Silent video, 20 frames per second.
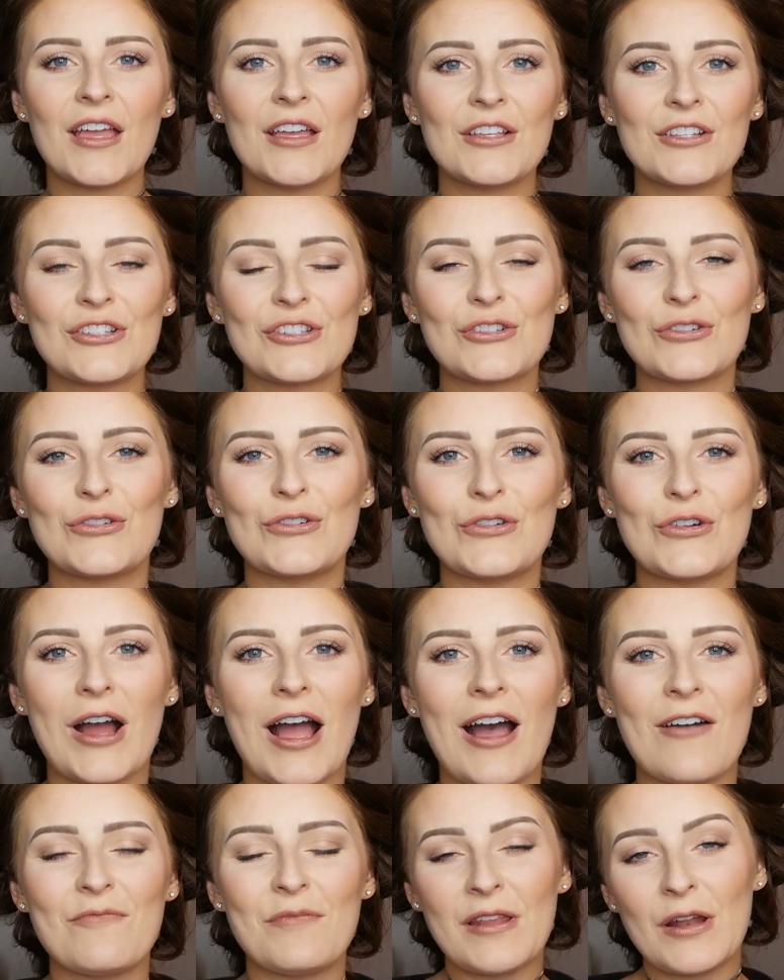So
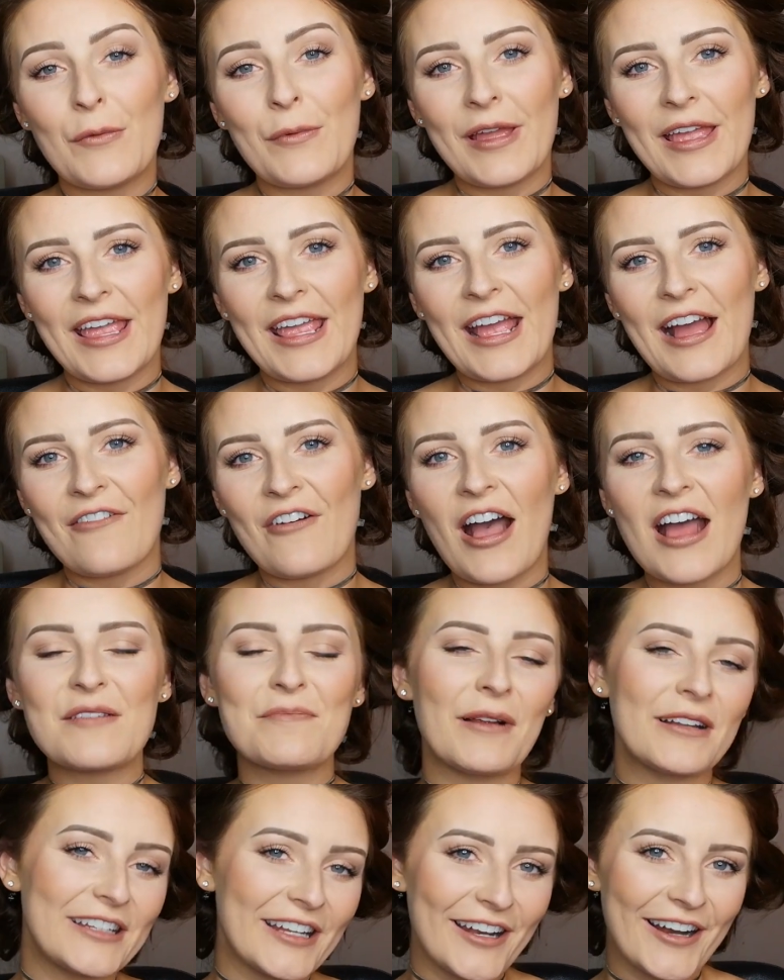I've been away, I've had
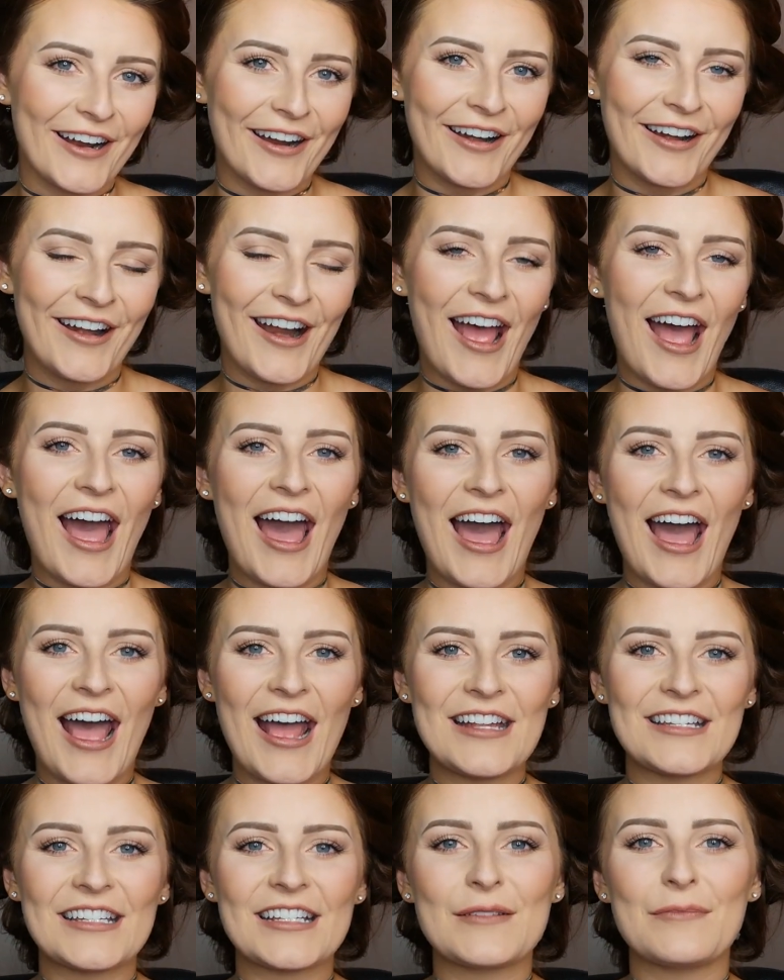my dinner,
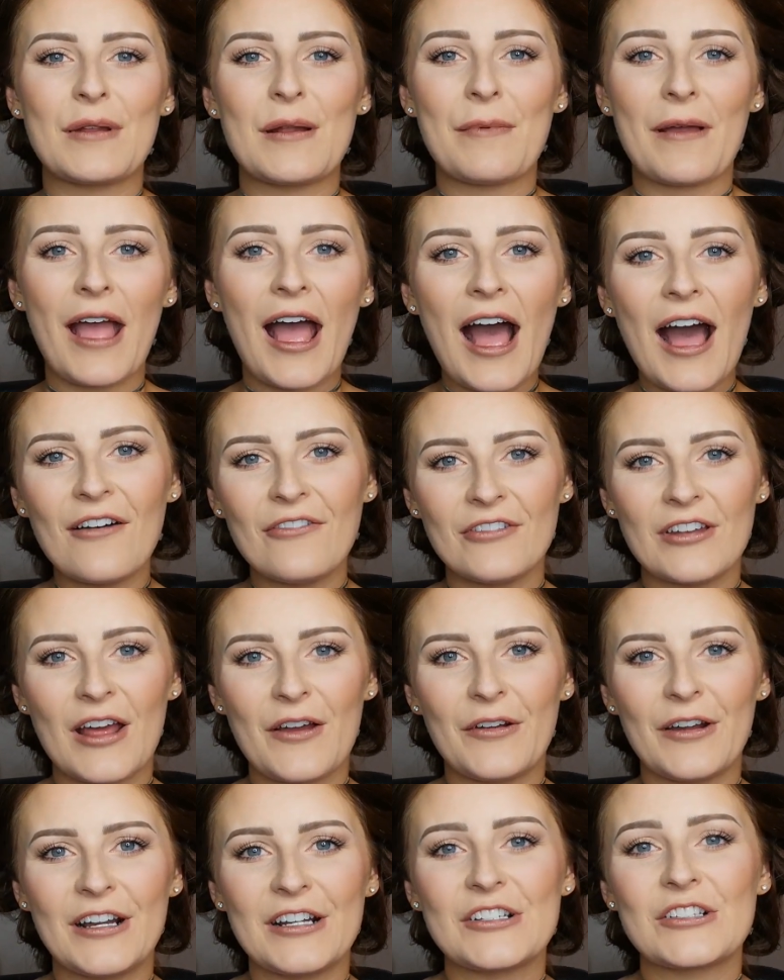and it's been about half an
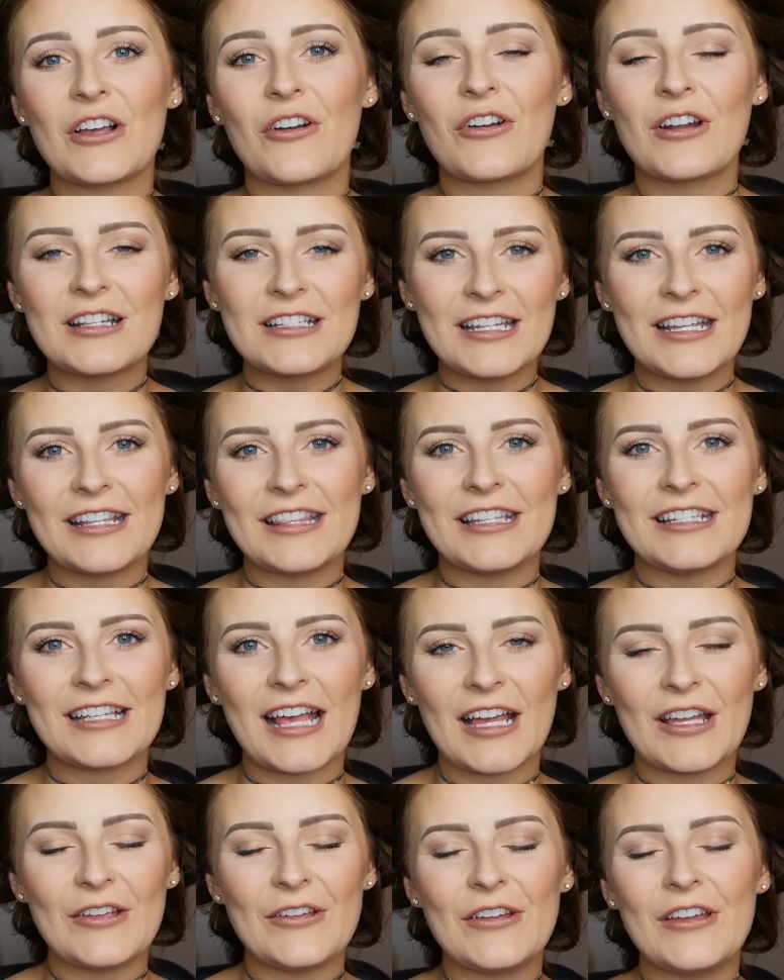hour, so I'm gonna take these
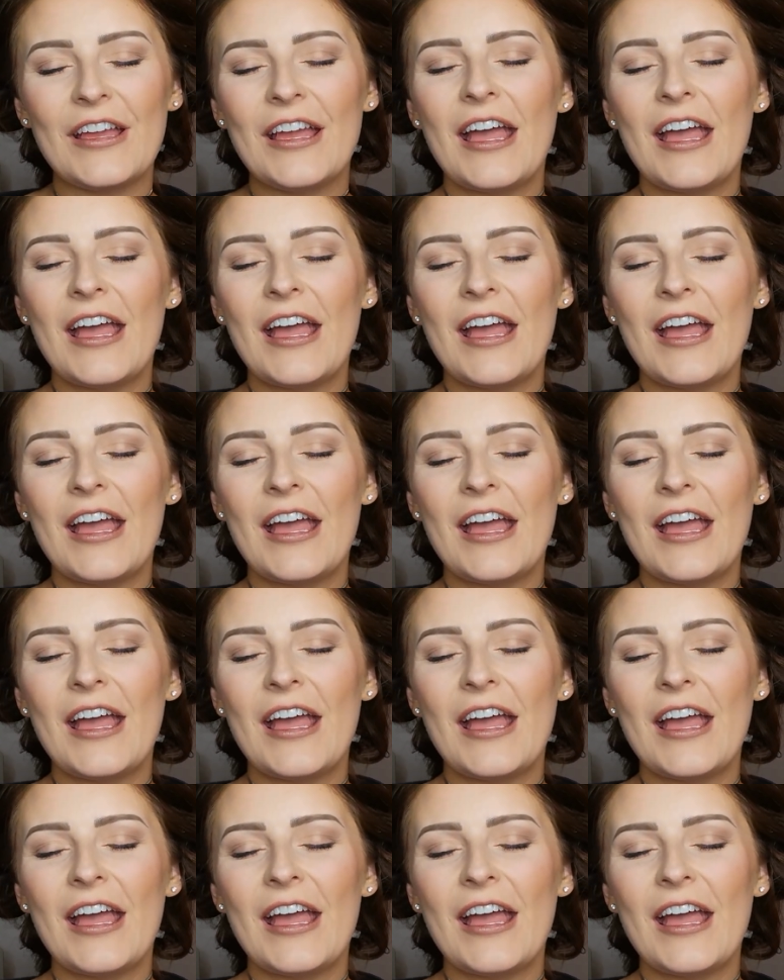out.